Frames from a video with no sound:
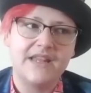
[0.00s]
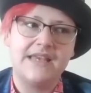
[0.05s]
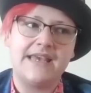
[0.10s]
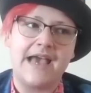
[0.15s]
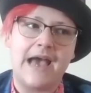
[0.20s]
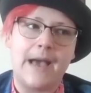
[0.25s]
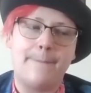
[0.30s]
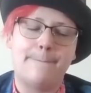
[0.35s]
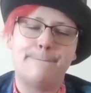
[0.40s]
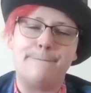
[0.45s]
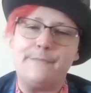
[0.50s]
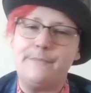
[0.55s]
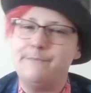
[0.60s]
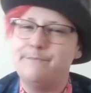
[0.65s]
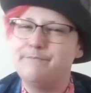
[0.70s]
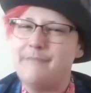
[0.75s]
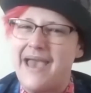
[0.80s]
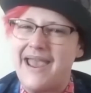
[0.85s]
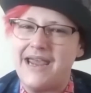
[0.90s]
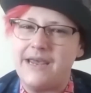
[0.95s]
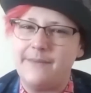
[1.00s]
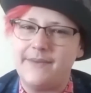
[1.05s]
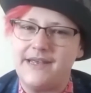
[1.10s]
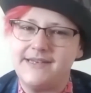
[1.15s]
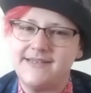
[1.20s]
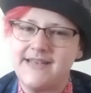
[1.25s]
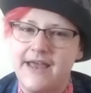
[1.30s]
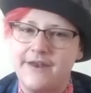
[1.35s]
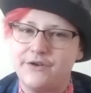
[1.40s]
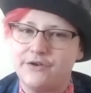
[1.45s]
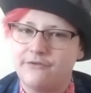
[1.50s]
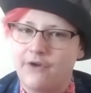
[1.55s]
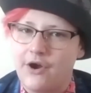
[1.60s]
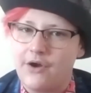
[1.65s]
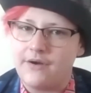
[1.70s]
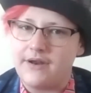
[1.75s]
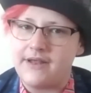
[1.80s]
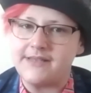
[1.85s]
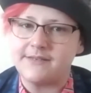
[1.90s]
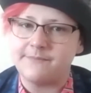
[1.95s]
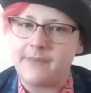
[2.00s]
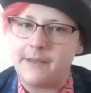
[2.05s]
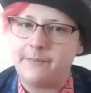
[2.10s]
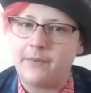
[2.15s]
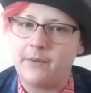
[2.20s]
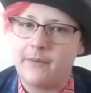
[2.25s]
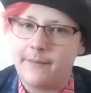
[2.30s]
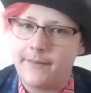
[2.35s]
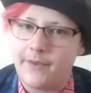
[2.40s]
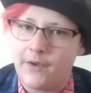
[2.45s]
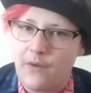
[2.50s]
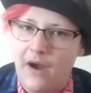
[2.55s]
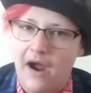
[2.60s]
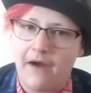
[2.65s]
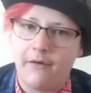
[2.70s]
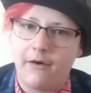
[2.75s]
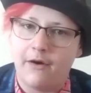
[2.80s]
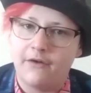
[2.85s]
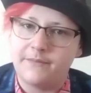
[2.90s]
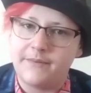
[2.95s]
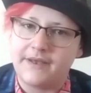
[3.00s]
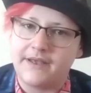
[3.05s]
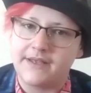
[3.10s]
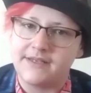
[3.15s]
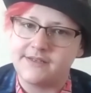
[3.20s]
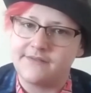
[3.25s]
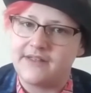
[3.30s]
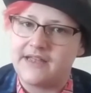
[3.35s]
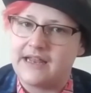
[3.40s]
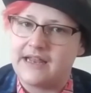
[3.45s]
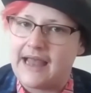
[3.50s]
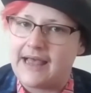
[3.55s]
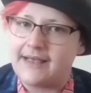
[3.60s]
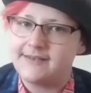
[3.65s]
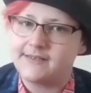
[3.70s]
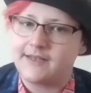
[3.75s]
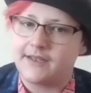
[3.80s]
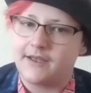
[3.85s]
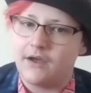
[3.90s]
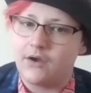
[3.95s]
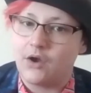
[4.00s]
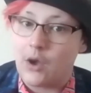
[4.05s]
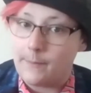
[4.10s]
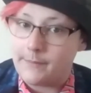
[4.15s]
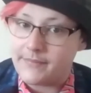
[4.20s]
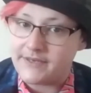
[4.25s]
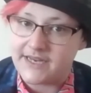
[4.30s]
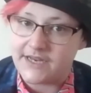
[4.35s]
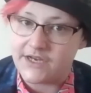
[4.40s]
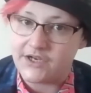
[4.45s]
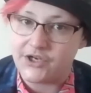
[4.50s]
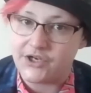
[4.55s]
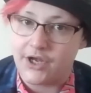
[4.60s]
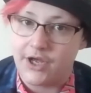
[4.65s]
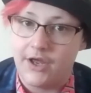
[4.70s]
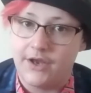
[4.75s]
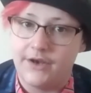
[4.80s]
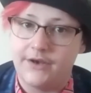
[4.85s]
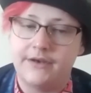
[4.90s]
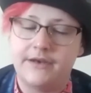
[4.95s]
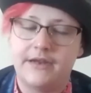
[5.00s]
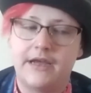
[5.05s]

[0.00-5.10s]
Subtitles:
Yeah, maybe Tenderoni, some people might be aware of because of the Alaska competition.